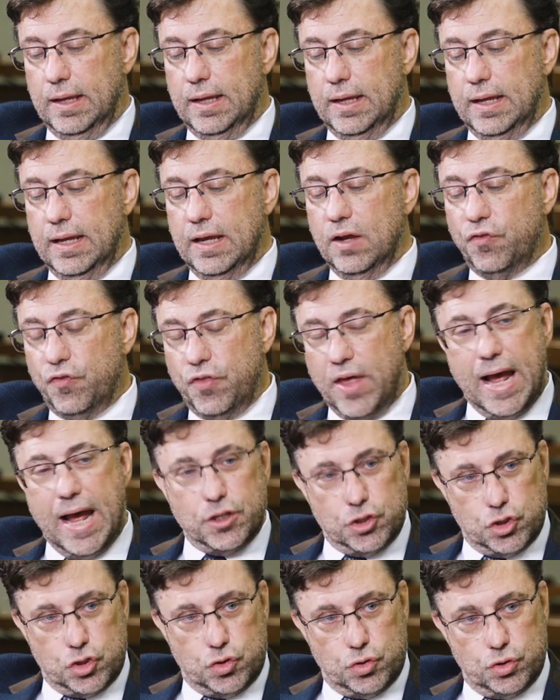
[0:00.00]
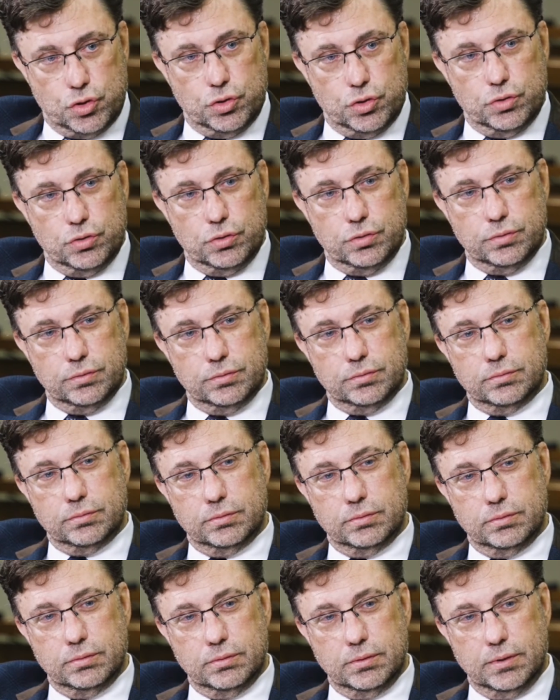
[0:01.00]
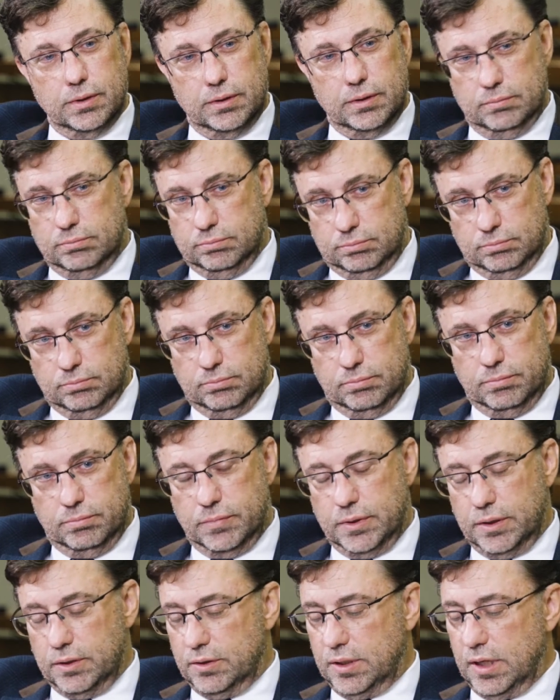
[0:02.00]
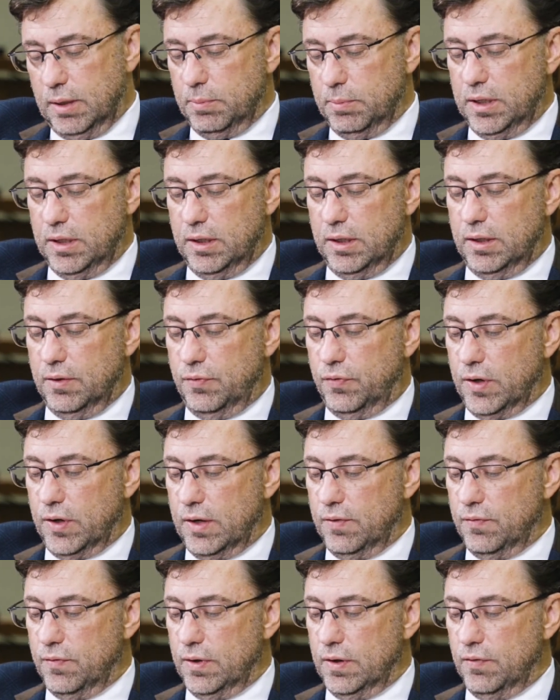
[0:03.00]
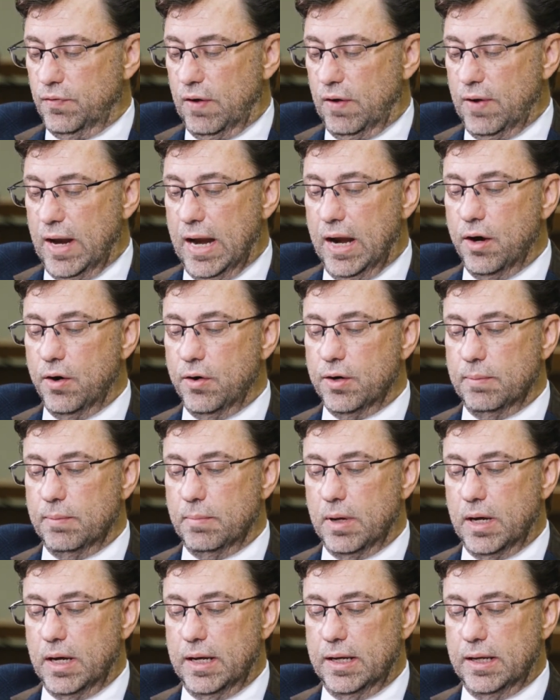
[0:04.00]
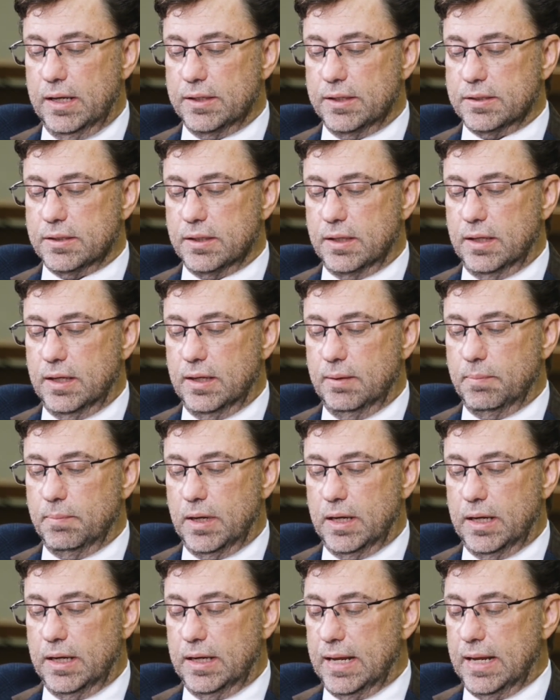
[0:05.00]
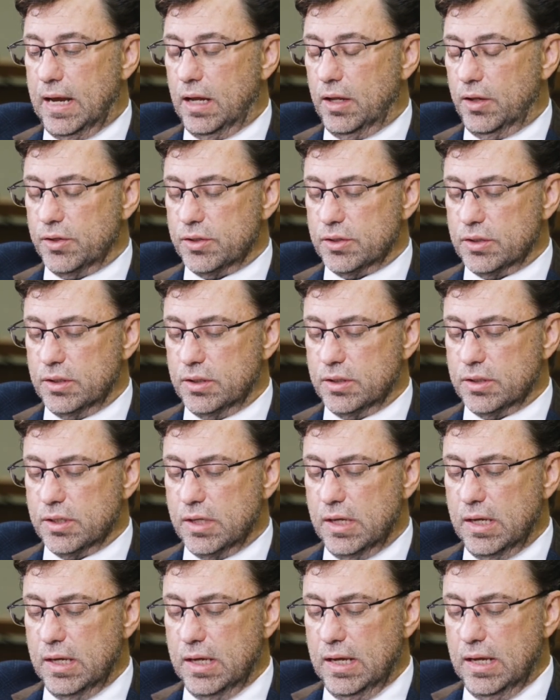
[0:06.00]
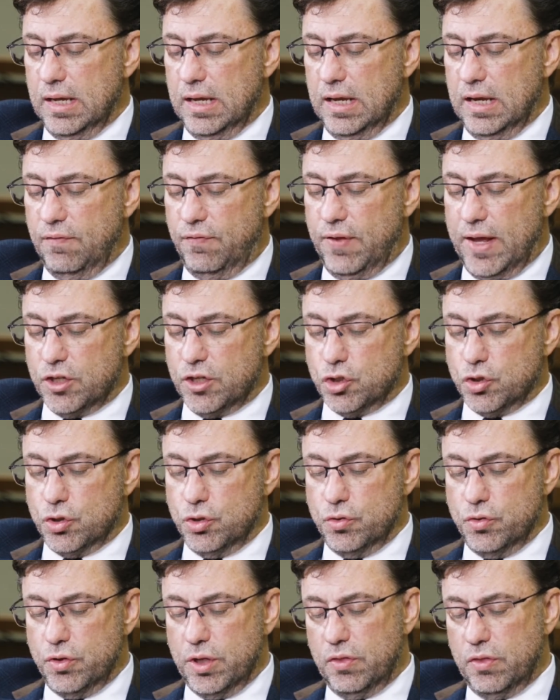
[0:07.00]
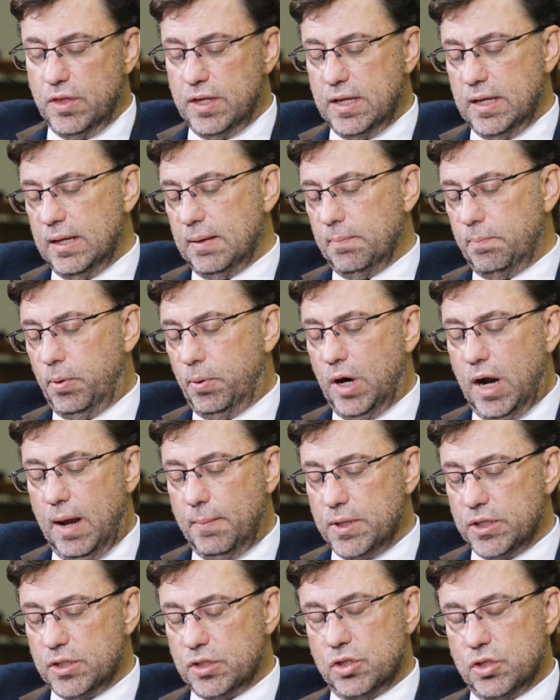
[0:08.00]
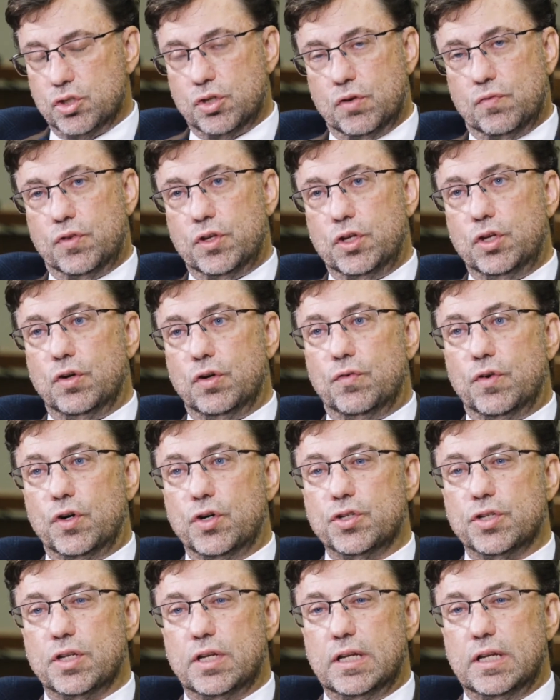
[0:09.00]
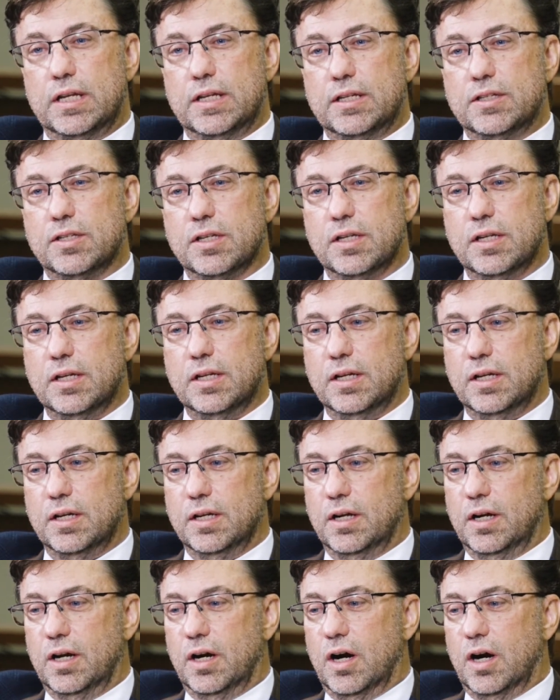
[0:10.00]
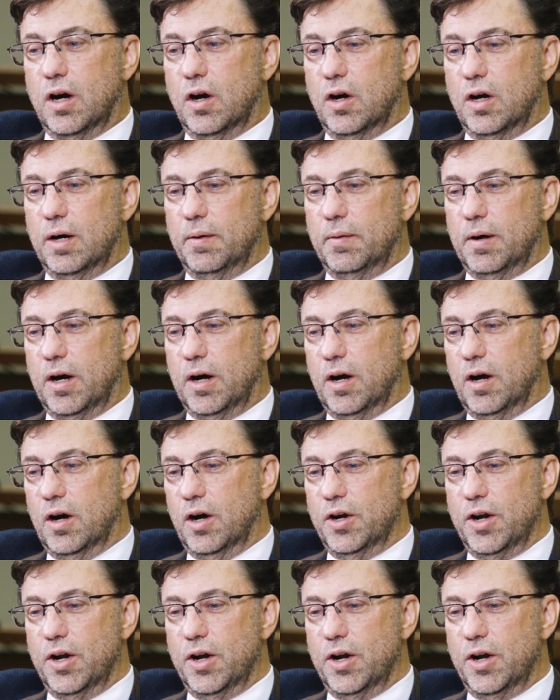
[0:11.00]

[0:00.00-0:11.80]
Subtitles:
If that's true, and tell me if I've erred in my analysis, if that's true, then the promises of the universities are